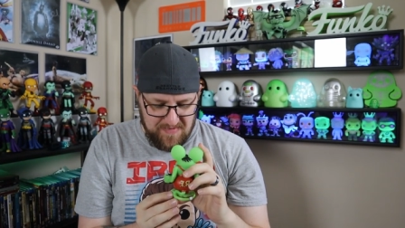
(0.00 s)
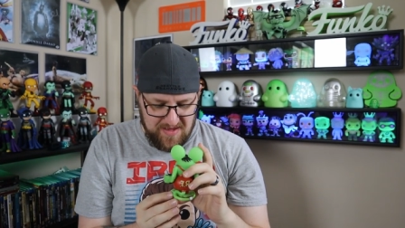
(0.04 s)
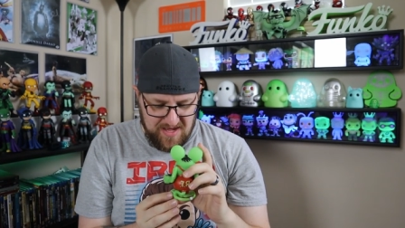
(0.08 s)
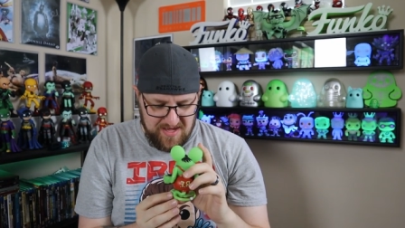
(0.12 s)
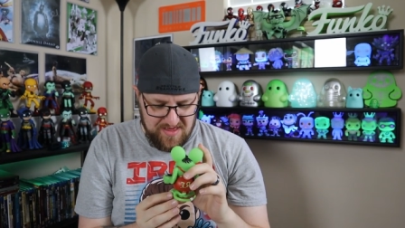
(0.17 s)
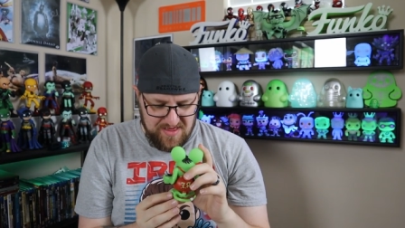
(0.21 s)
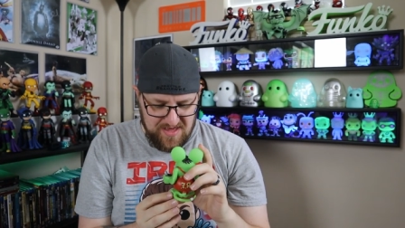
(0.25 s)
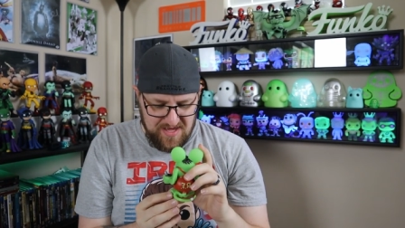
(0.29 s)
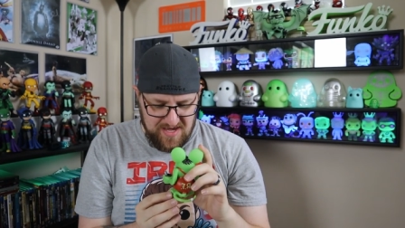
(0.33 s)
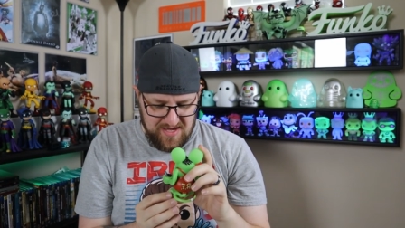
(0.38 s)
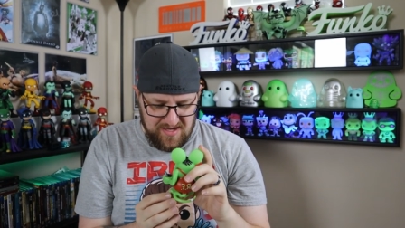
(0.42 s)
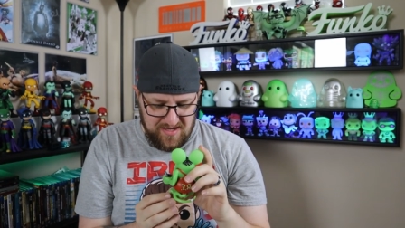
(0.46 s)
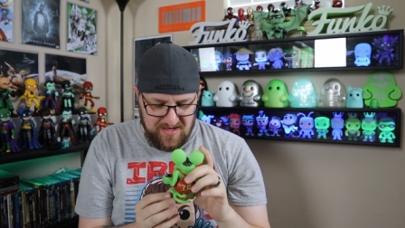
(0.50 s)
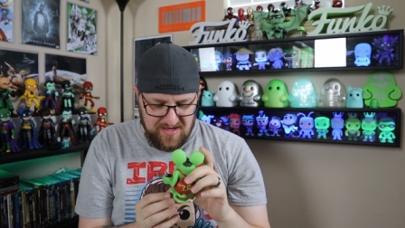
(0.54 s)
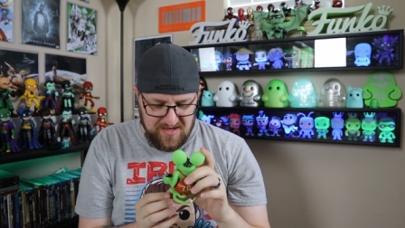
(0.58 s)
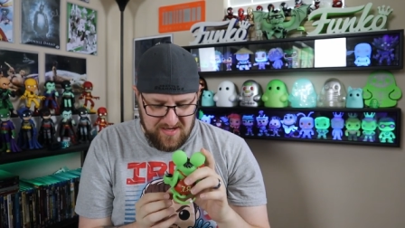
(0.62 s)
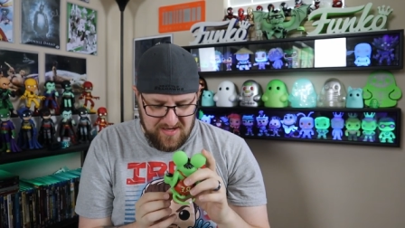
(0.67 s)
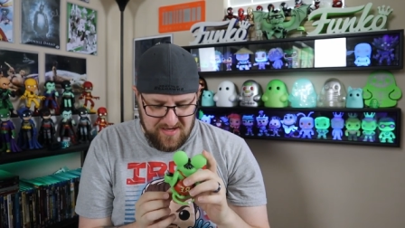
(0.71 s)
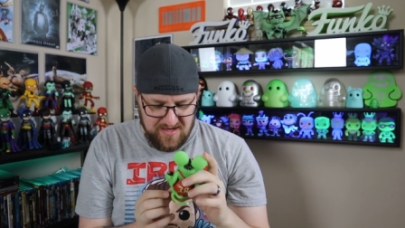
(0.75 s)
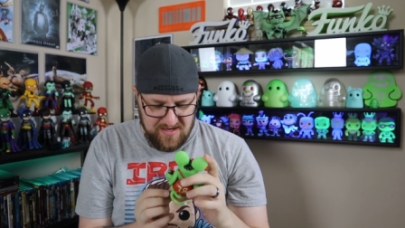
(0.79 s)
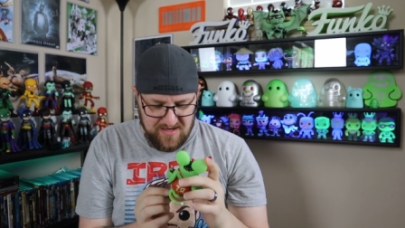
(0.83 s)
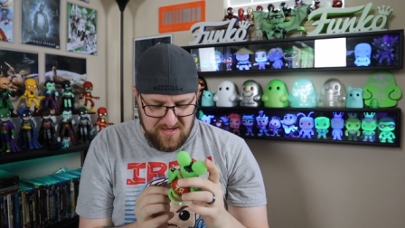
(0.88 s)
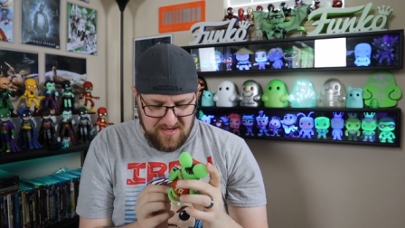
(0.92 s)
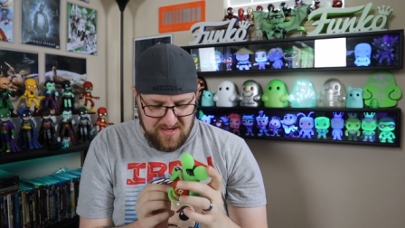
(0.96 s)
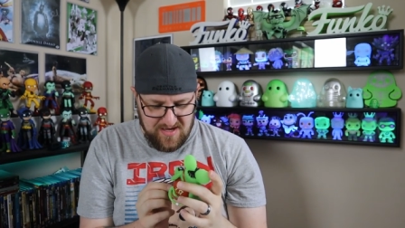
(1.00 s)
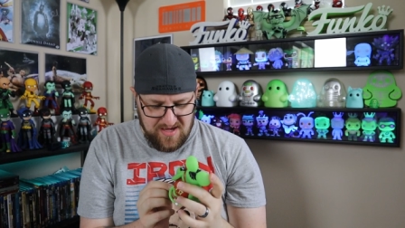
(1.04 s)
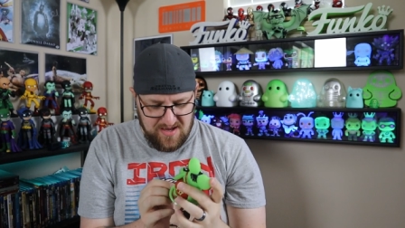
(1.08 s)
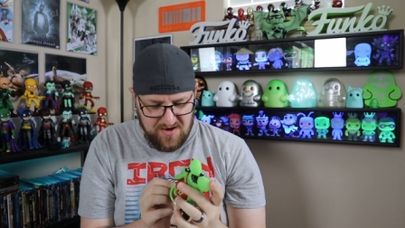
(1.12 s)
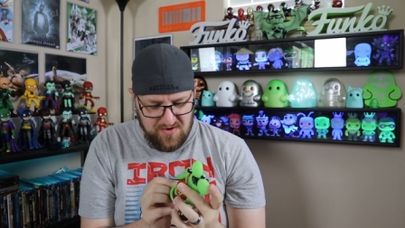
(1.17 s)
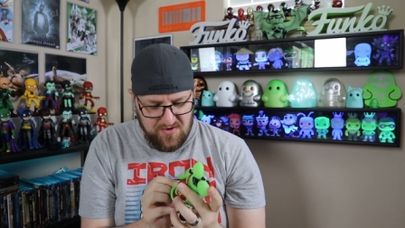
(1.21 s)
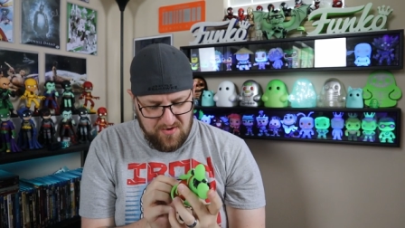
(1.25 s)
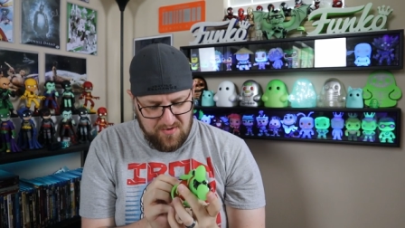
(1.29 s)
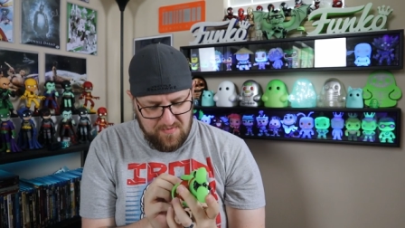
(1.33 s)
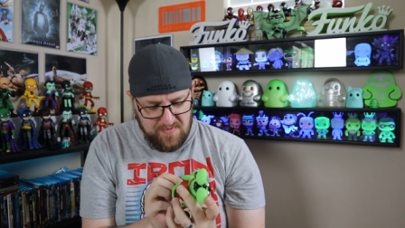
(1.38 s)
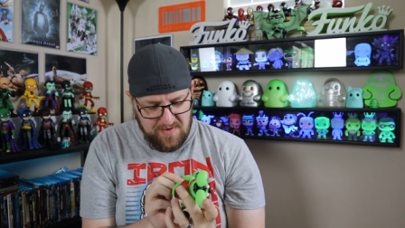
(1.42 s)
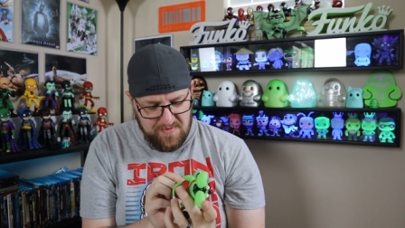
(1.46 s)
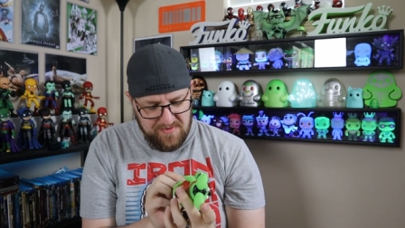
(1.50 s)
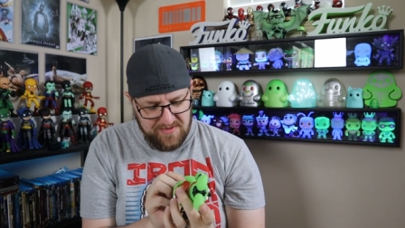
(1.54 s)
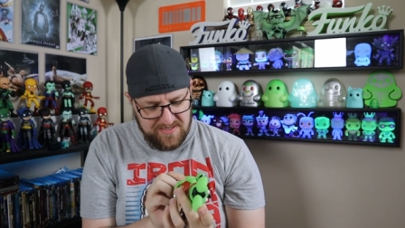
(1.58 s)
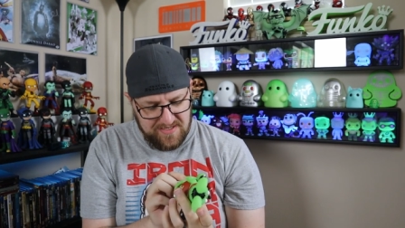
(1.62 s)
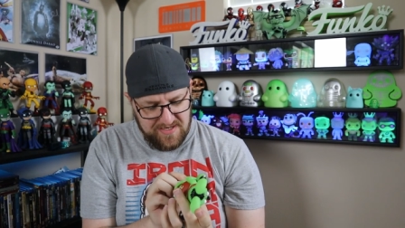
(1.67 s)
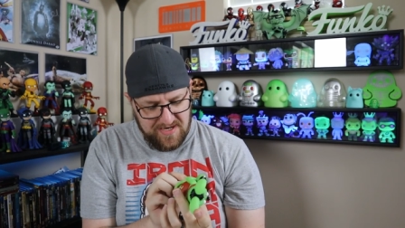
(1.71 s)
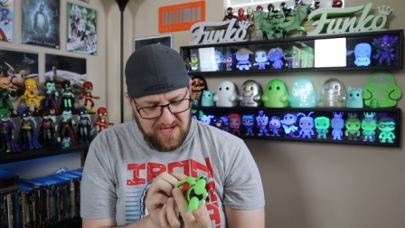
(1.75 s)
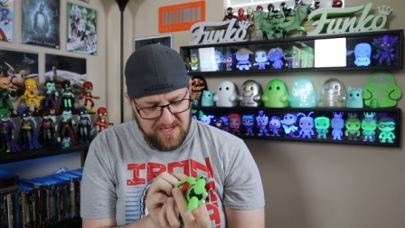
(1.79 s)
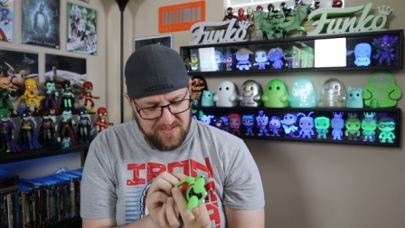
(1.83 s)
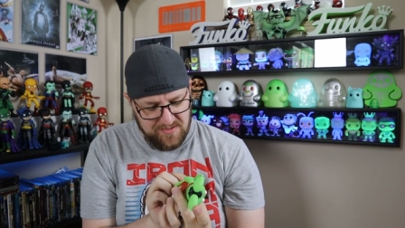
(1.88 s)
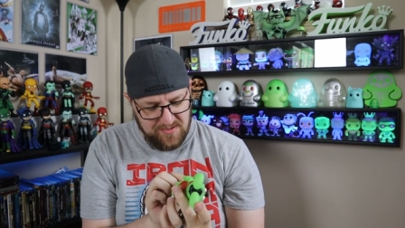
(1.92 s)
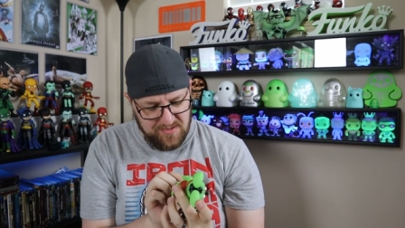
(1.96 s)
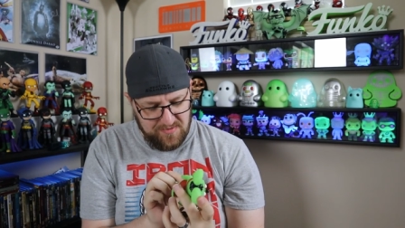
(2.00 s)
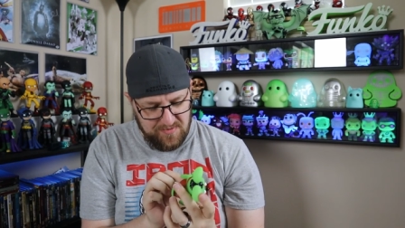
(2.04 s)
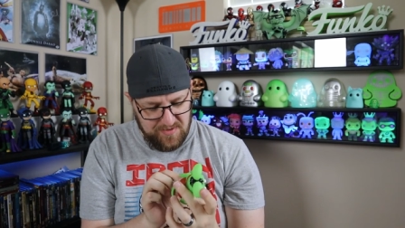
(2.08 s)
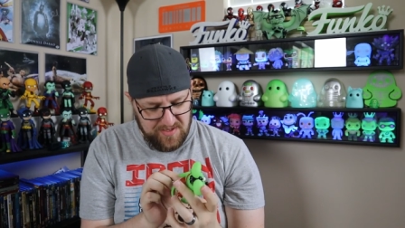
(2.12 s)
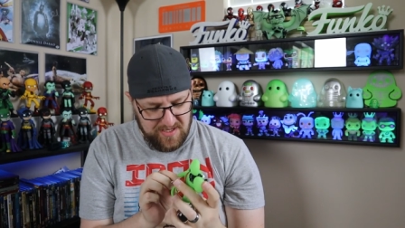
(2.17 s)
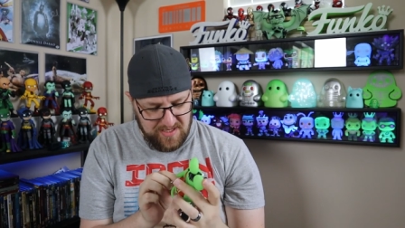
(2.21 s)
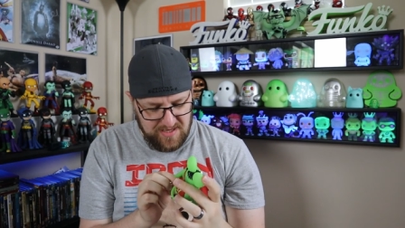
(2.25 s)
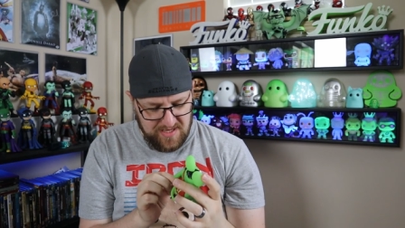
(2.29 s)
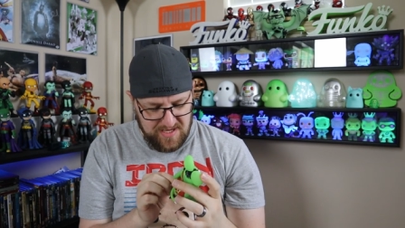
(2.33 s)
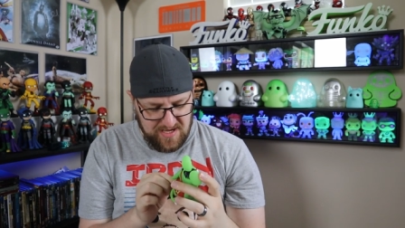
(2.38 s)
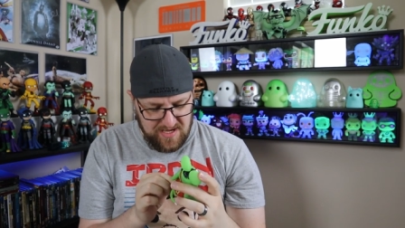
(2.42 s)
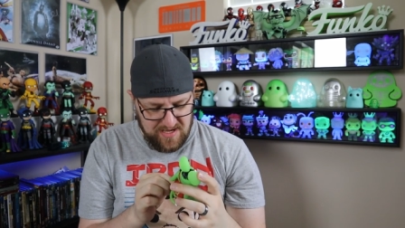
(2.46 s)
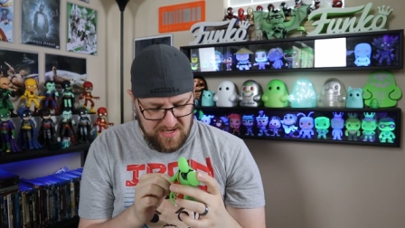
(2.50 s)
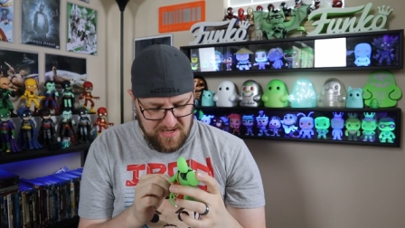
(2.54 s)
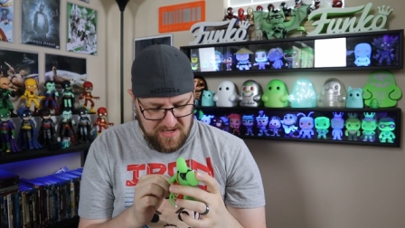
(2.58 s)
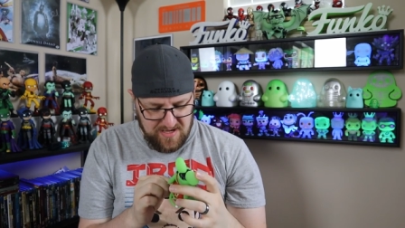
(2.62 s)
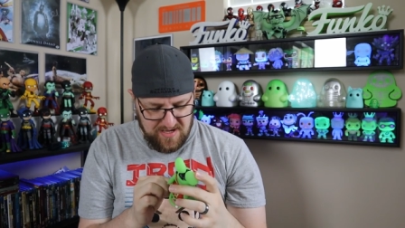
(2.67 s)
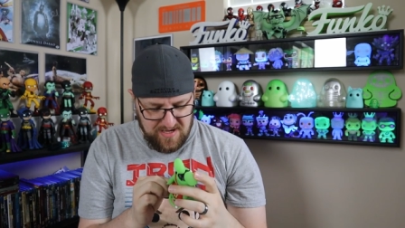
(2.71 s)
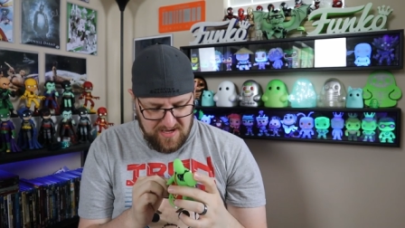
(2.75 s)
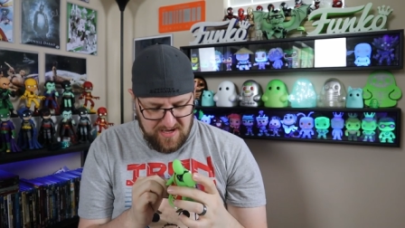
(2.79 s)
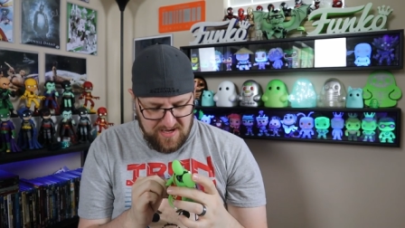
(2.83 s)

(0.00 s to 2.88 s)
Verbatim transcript: I think. I don't know, maybe it's not supposed to be like that.